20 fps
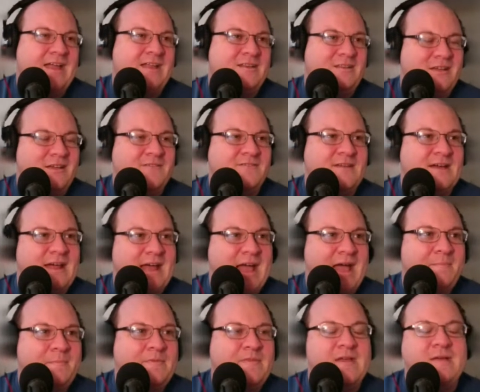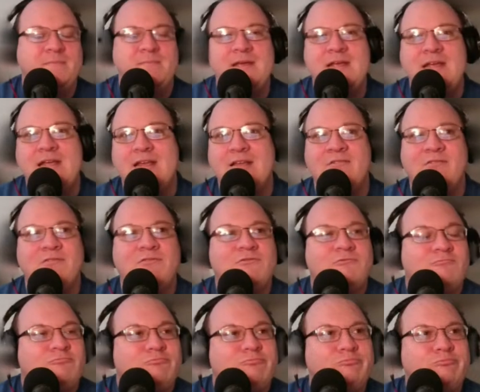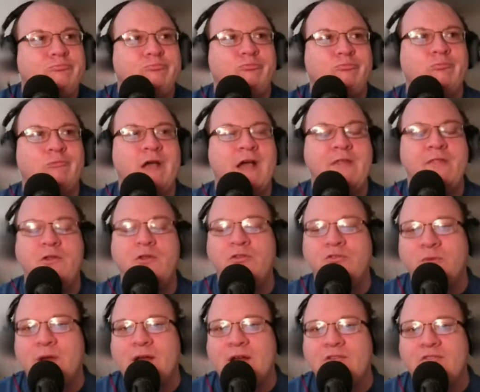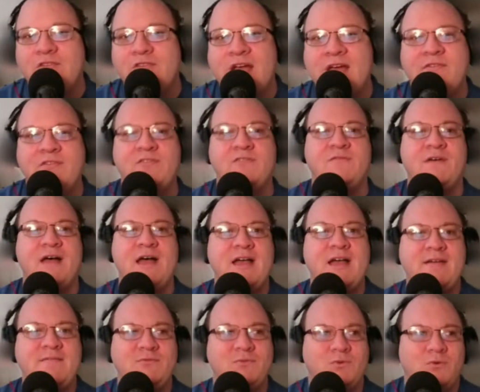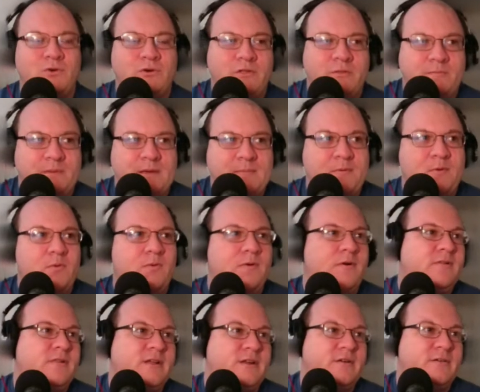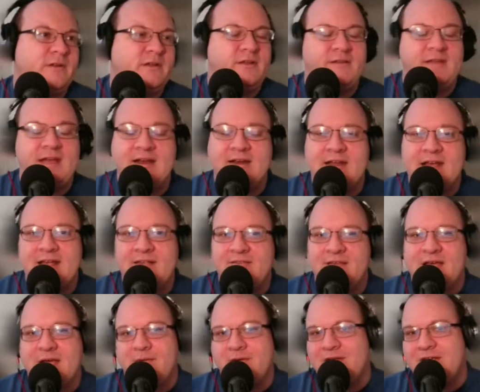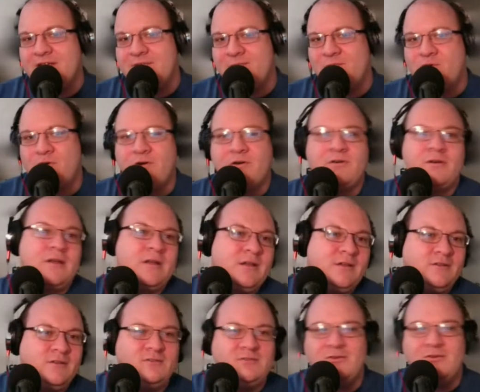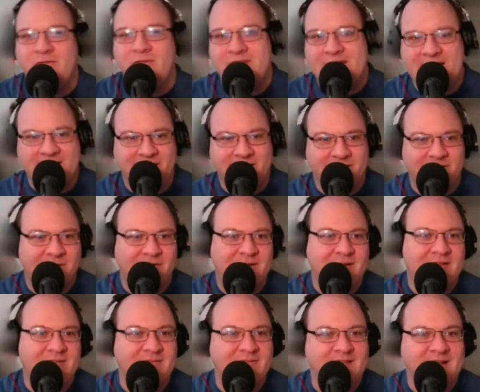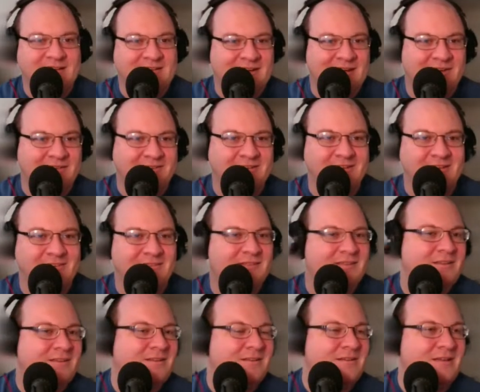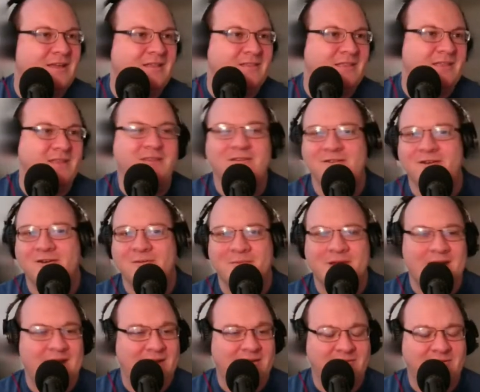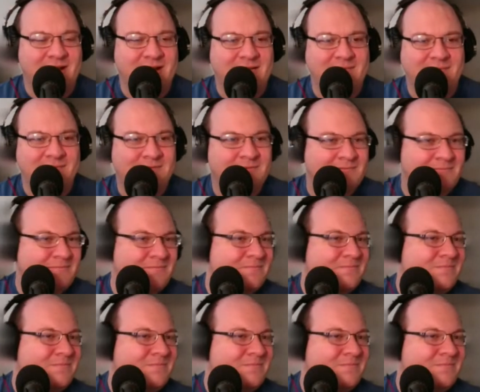that does not happen, that means either those records haven't survived or the people were illiterate. In that case, I would give more to the Caledonians / Celtics and then the Germanic tribes.